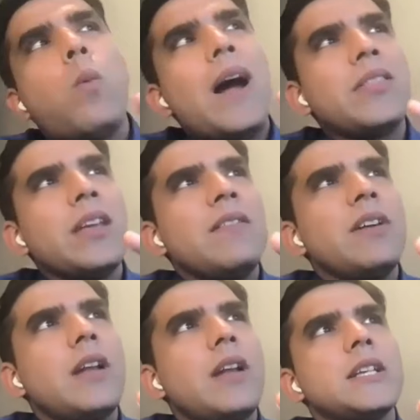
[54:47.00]
one
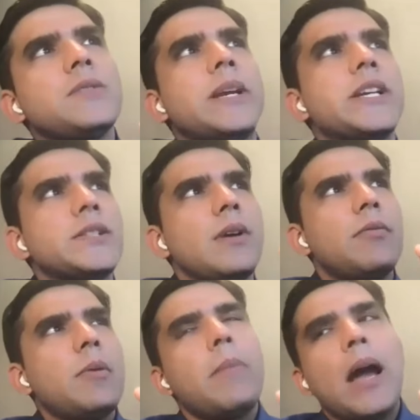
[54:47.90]
thing we have done is because
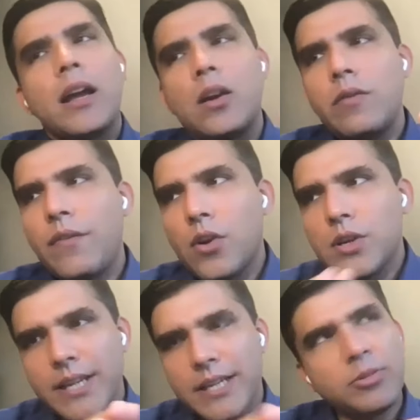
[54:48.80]
of our background we
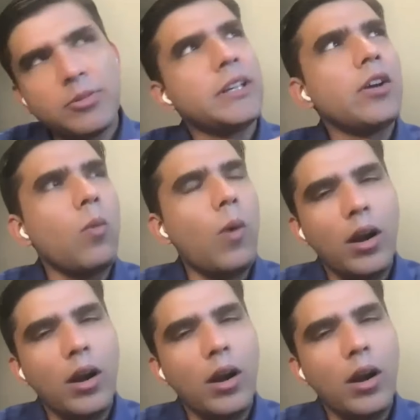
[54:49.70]
focus explicitly